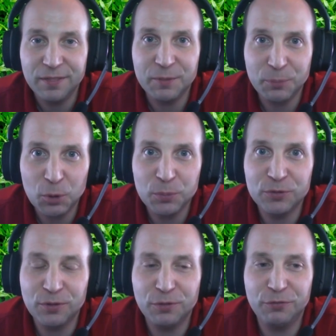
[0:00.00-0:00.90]
The
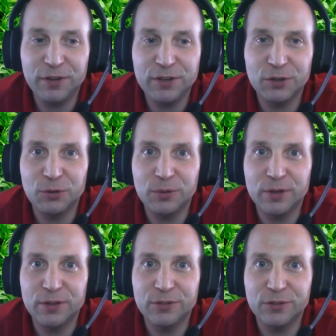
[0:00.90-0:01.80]
purpose of the video
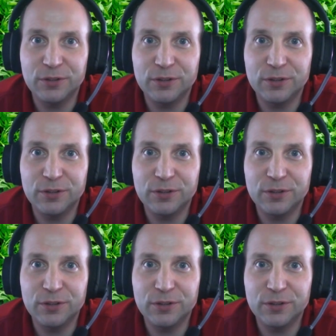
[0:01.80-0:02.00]
is